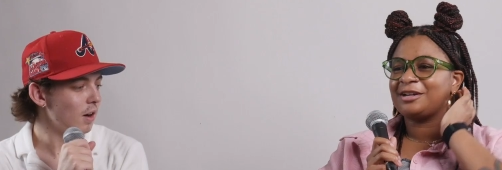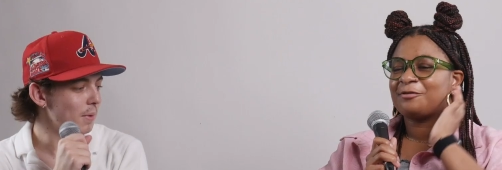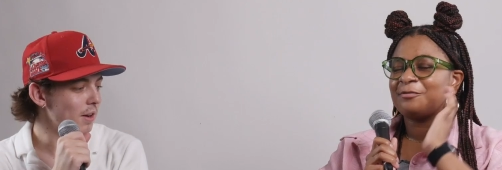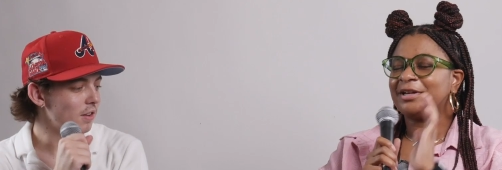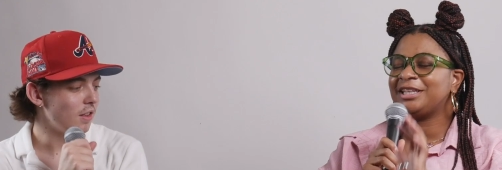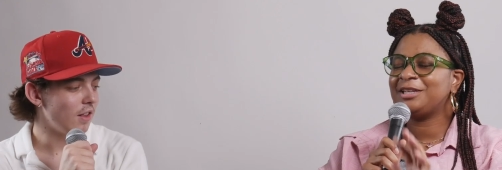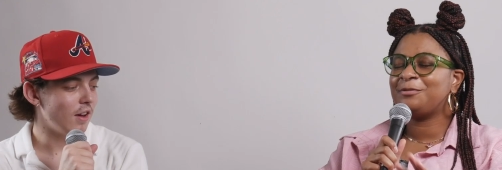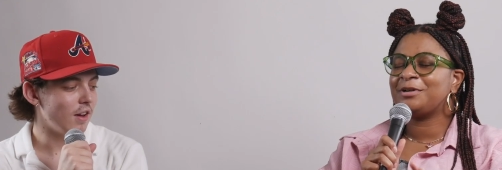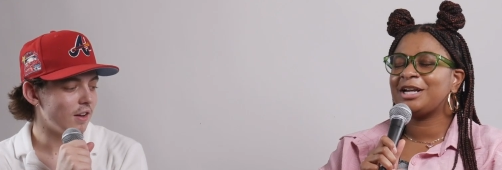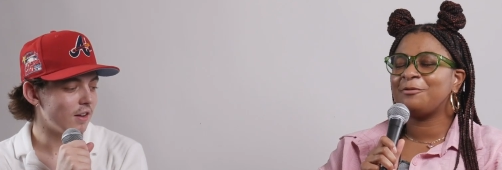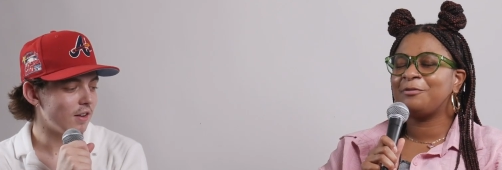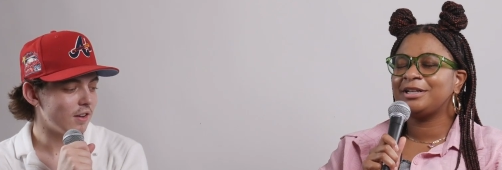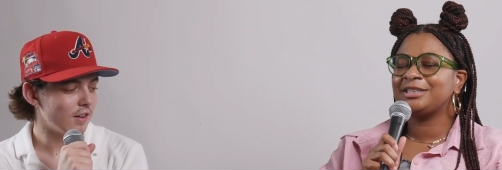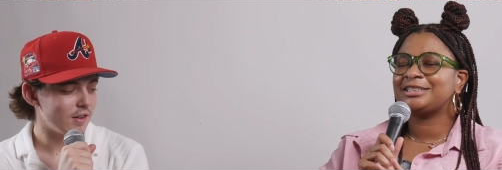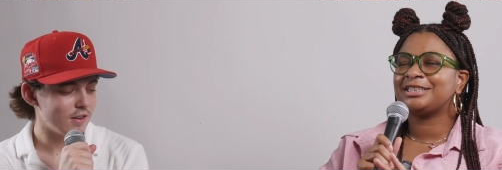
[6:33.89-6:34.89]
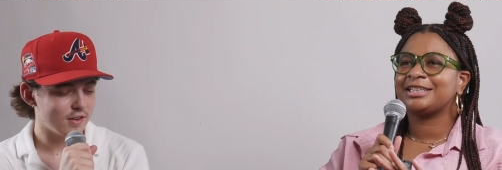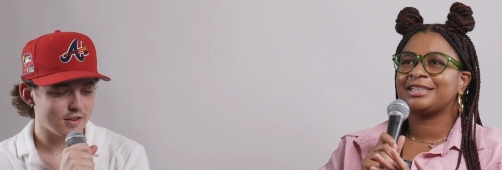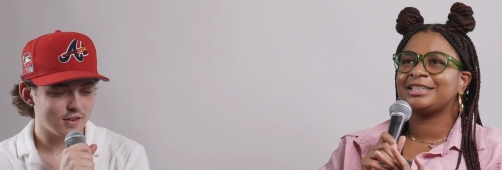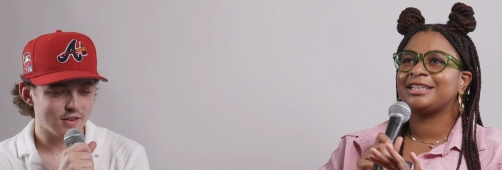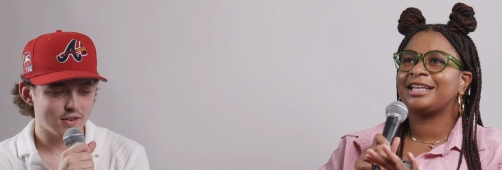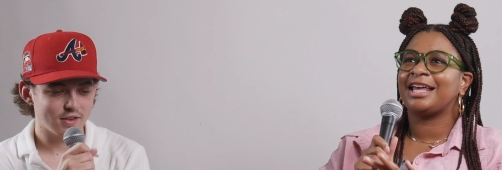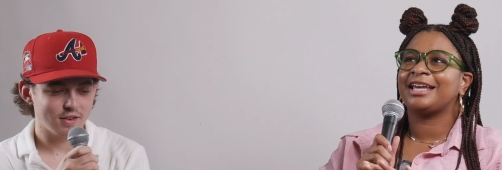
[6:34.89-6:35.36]
Speaker 1: Really, what I wanted
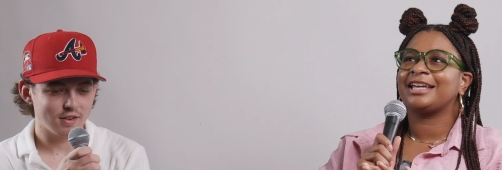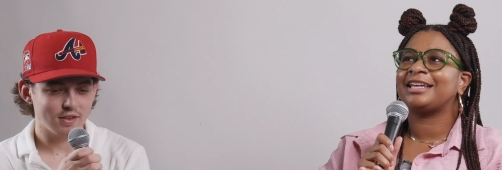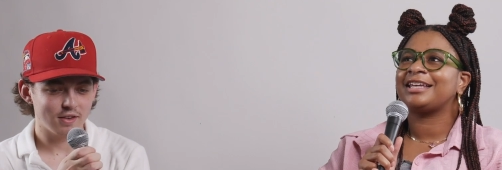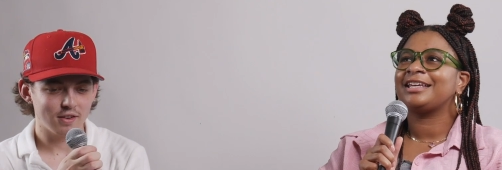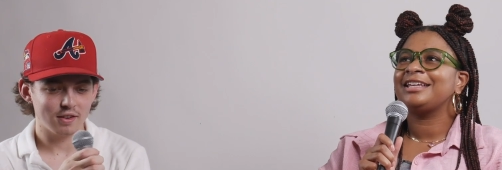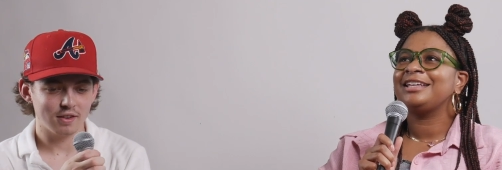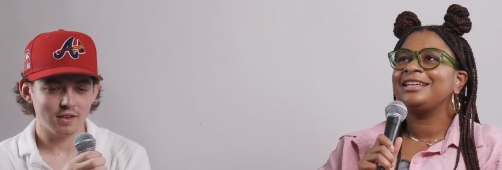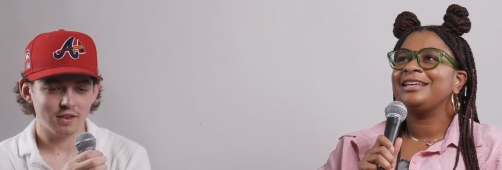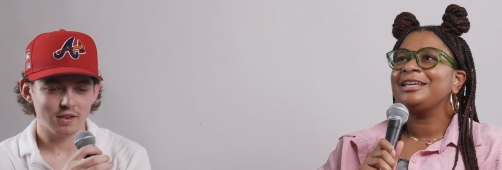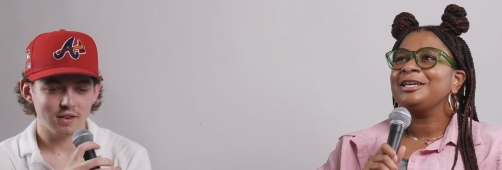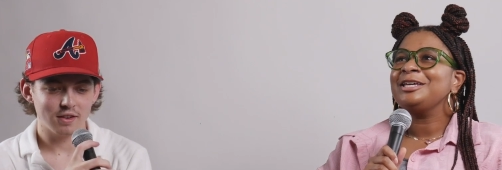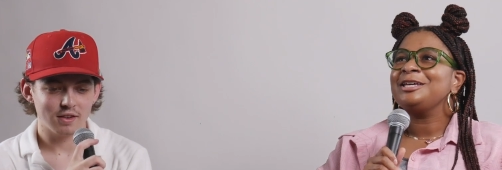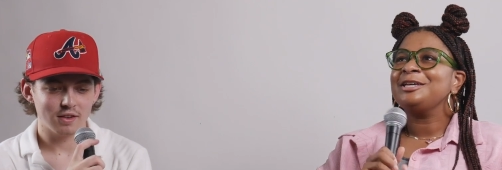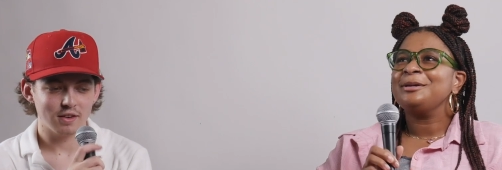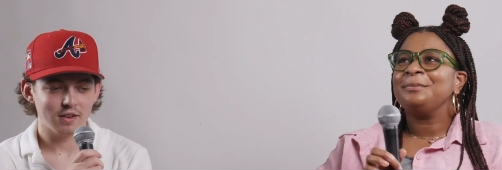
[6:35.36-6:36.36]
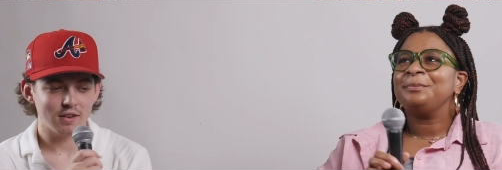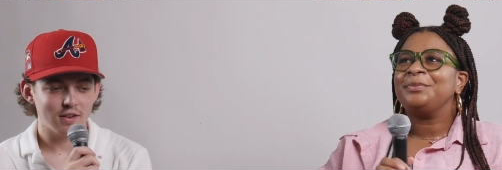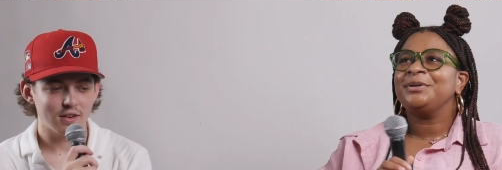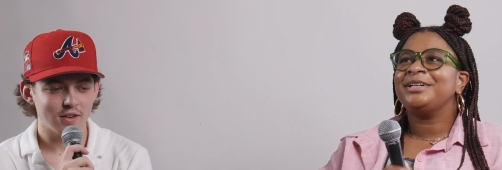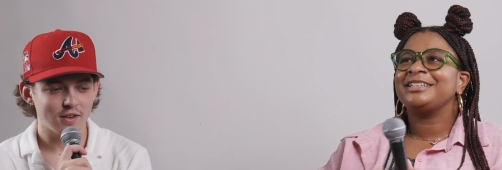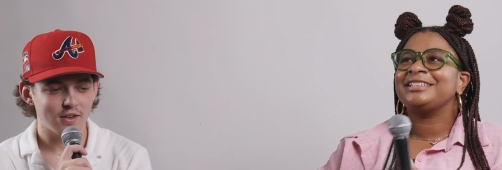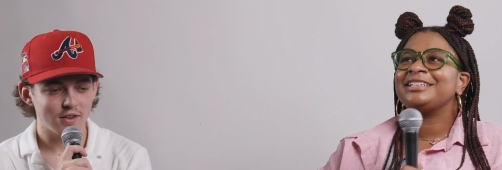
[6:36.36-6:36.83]
to like
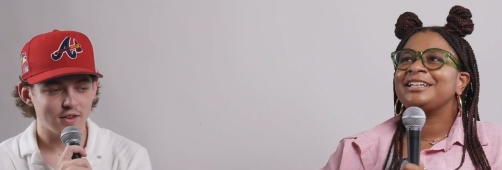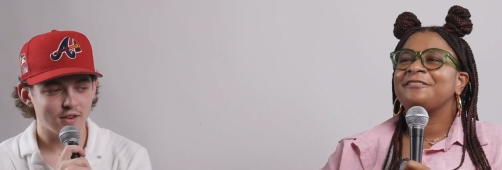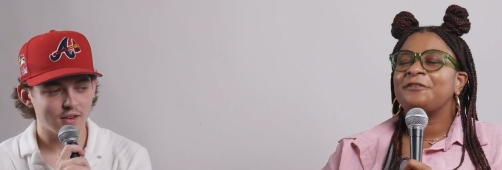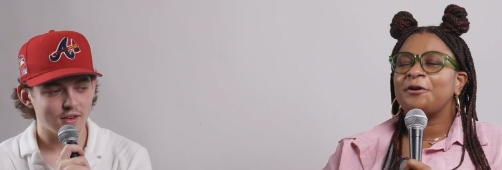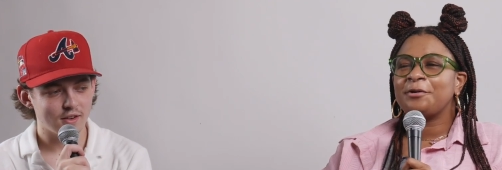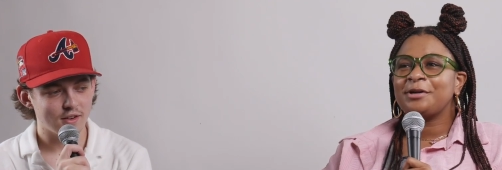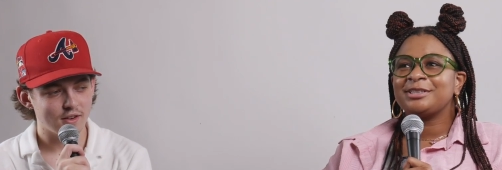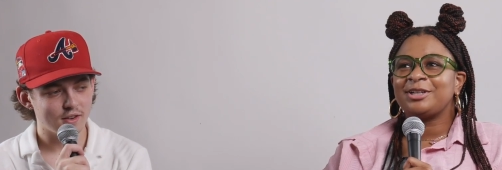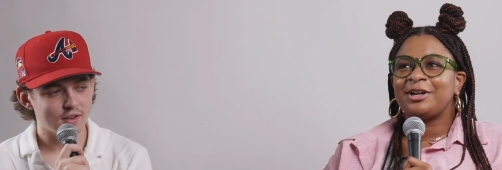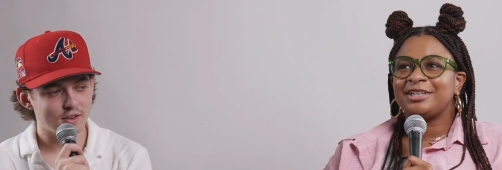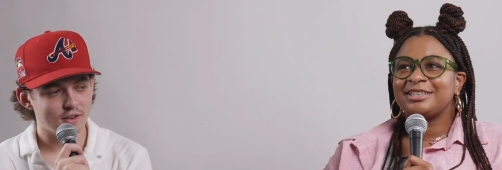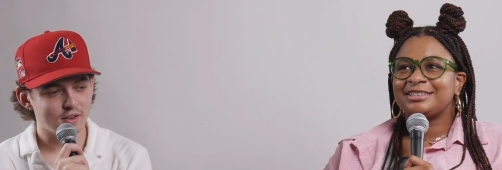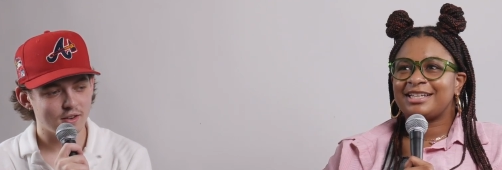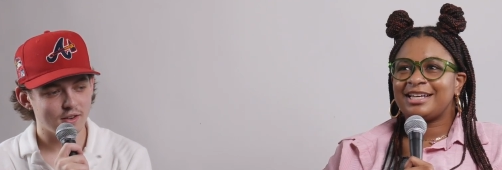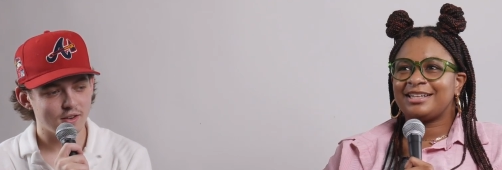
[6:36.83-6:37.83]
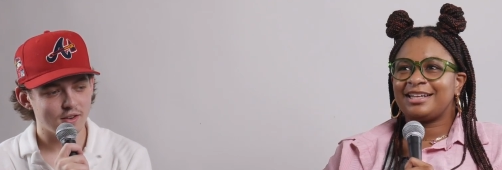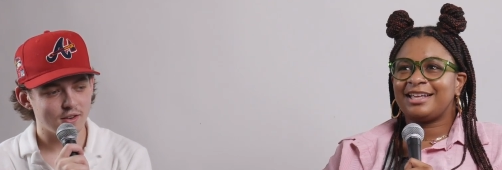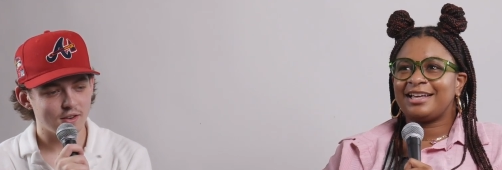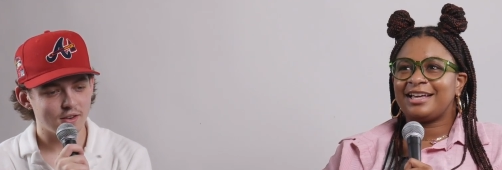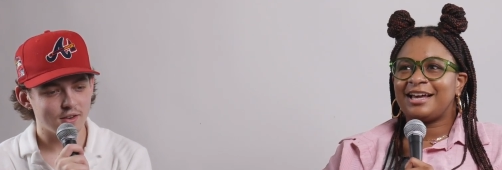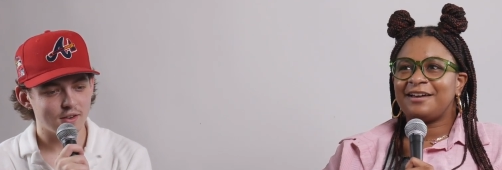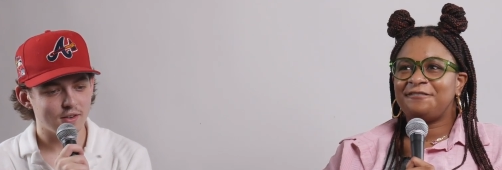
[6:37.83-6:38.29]
put a focus on is that
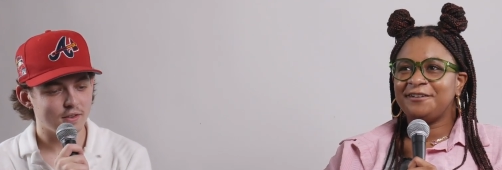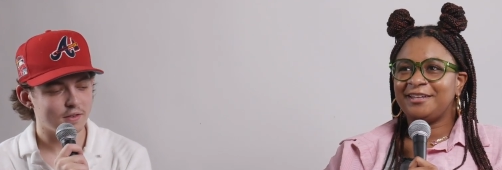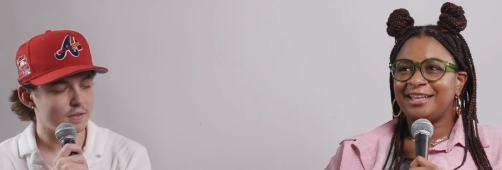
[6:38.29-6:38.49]
like I feel